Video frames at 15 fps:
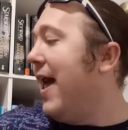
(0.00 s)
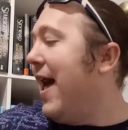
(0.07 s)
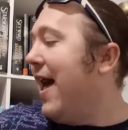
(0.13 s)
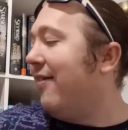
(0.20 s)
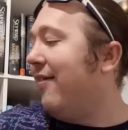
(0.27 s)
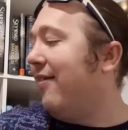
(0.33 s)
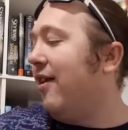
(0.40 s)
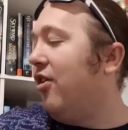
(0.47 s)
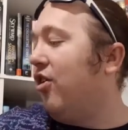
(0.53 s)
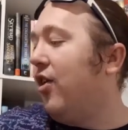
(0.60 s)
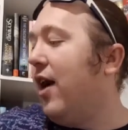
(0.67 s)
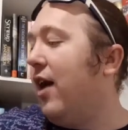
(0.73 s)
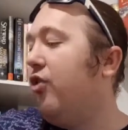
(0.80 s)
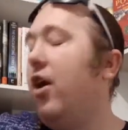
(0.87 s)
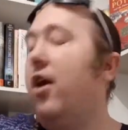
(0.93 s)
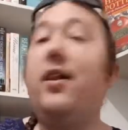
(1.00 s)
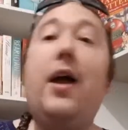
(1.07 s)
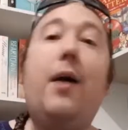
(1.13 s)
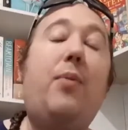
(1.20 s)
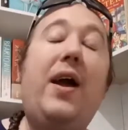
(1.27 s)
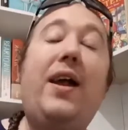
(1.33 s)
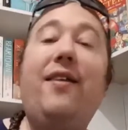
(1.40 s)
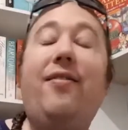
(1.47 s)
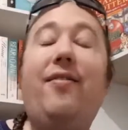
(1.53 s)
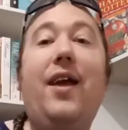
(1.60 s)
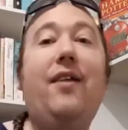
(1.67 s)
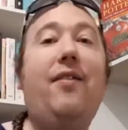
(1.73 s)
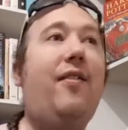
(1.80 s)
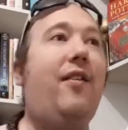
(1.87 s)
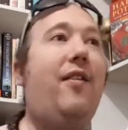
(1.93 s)
As I said to you guys earlier, Brandon
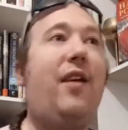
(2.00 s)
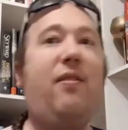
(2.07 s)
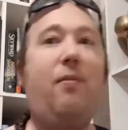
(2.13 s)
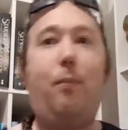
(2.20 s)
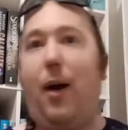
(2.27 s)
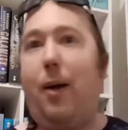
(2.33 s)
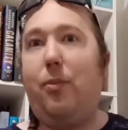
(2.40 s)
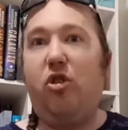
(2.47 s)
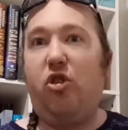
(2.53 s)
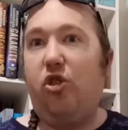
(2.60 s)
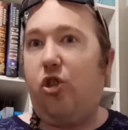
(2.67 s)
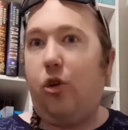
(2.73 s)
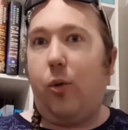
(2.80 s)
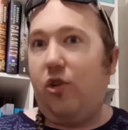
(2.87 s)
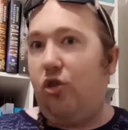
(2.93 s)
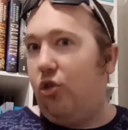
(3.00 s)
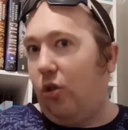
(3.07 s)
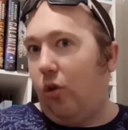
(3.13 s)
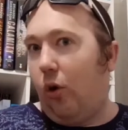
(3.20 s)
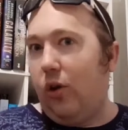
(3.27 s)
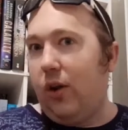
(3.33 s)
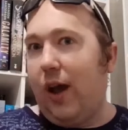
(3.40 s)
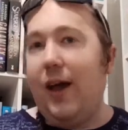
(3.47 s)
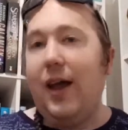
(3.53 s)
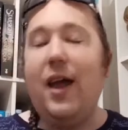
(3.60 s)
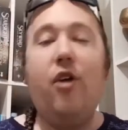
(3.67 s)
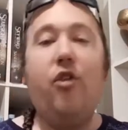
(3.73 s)
Sanderson doesn't publish in sequential order,